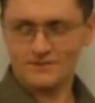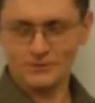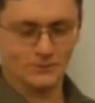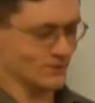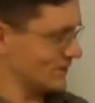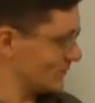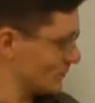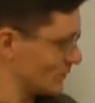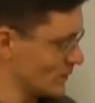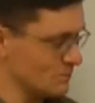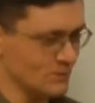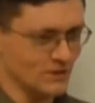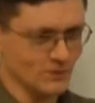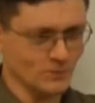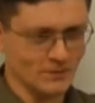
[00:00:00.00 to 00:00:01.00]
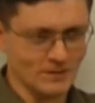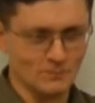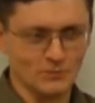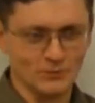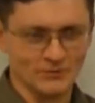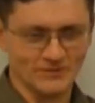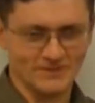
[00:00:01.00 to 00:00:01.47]
Don't try to compete with
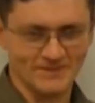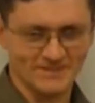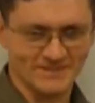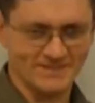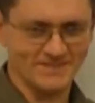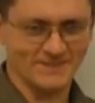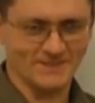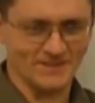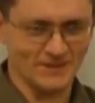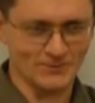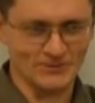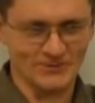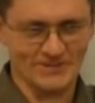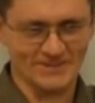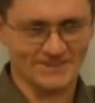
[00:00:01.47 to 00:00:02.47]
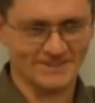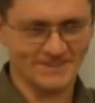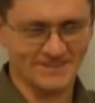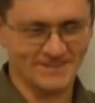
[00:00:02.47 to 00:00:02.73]
computer after that.